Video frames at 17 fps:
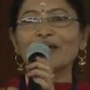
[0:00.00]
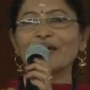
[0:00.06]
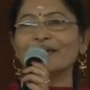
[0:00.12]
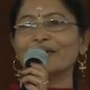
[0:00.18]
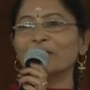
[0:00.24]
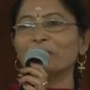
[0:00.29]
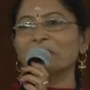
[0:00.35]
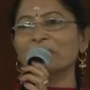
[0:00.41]
I
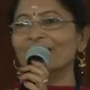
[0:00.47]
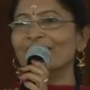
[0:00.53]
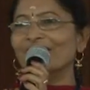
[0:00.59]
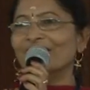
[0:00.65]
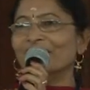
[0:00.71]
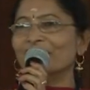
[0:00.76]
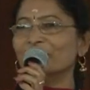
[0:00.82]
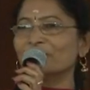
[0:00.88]
am.
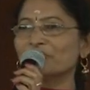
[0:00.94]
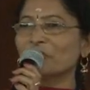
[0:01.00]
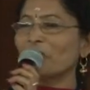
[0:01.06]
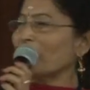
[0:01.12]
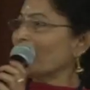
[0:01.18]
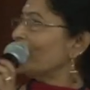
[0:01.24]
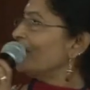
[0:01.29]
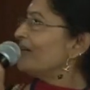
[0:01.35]
It is
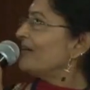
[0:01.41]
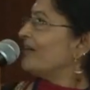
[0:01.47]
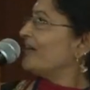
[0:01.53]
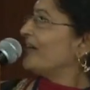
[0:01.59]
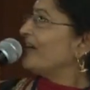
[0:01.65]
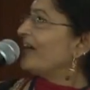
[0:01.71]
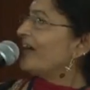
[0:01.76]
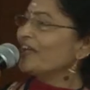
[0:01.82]
all
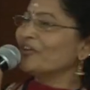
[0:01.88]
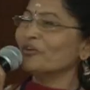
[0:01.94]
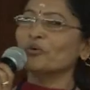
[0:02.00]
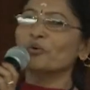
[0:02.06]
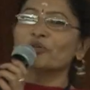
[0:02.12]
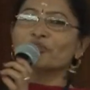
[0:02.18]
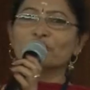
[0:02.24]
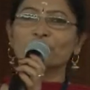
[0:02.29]
I
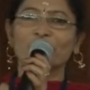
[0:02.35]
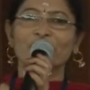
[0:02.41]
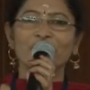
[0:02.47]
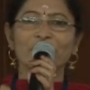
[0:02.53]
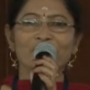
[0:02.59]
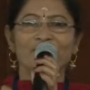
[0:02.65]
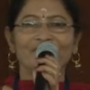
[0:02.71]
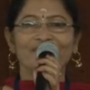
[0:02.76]
owe it to
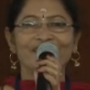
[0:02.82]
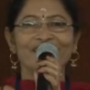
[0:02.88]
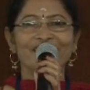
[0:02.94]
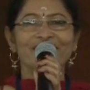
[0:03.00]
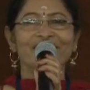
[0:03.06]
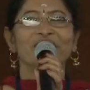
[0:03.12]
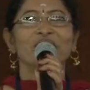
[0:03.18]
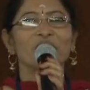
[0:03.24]
him.
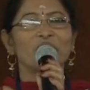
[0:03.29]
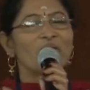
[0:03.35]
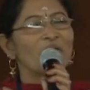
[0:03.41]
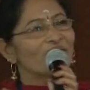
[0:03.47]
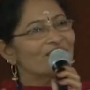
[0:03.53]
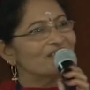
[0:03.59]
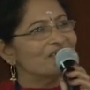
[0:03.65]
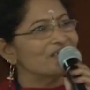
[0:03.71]
Dedicate
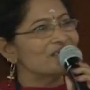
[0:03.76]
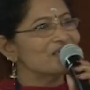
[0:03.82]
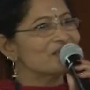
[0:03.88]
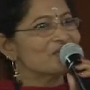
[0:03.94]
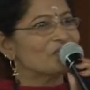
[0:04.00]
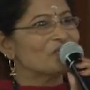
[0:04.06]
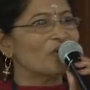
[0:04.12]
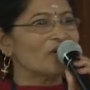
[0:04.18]
all
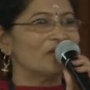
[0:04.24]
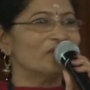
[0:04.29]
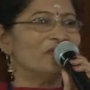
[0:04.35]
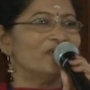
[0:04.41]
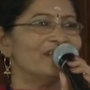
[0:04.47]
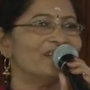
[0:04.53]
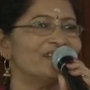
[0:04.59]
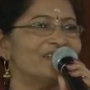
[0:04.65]
this,
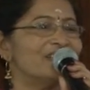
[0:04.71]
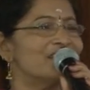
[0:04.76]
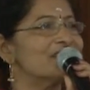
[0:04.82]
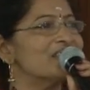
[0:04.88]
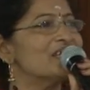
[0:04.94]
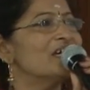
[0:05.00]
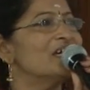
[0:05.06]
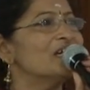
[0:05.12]
whatever it
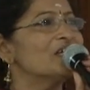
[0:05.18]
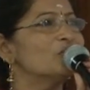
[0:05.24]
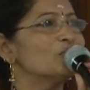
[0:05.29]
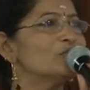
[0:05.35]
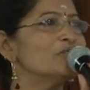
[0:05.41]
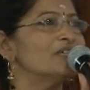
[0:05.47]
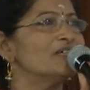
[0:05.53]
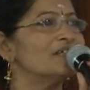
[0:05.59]
is,
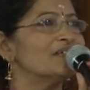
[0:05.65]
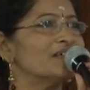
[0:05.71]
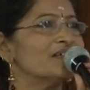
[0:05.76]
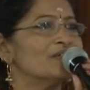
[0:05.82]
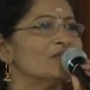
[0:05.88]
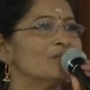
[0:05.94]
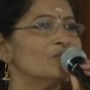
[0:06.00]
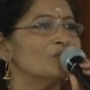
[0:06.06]
to the
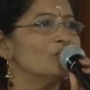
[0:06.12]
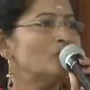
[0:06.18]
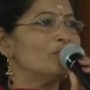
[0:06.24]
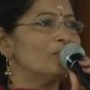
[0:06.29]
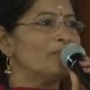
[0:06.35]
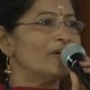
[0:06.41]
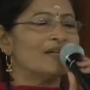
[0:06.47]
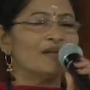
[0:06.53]

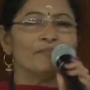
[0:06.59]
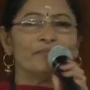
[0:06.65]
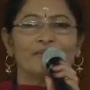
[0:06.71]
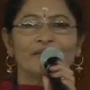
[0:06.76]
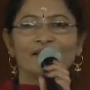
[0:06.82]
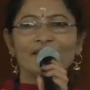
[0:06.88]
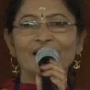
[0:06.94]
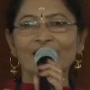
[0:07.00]
Guru
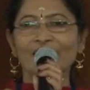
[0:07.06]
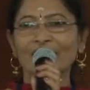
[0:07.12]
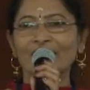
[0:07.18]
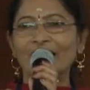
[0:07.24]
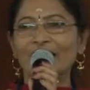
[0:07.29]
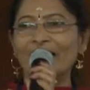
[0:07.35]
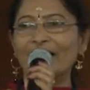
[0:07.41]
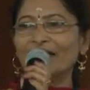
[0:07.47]
Parampara
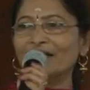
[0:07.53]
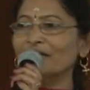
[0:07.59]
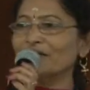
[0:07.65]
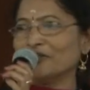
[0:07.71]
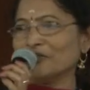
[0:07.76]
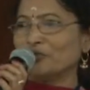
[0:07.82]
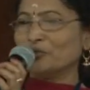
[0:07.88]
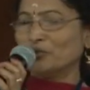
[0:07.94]

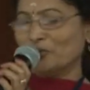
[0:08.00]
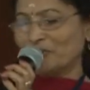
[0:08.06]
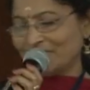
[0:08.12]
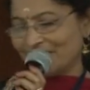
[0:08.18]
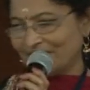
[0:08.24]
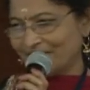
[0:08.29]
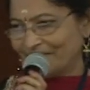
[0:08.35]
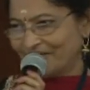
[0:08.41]
and to
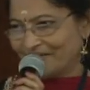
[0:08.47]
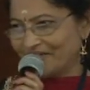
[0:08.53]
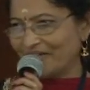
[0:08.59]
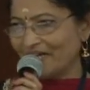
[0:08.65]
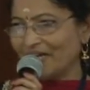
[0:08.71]
Sir.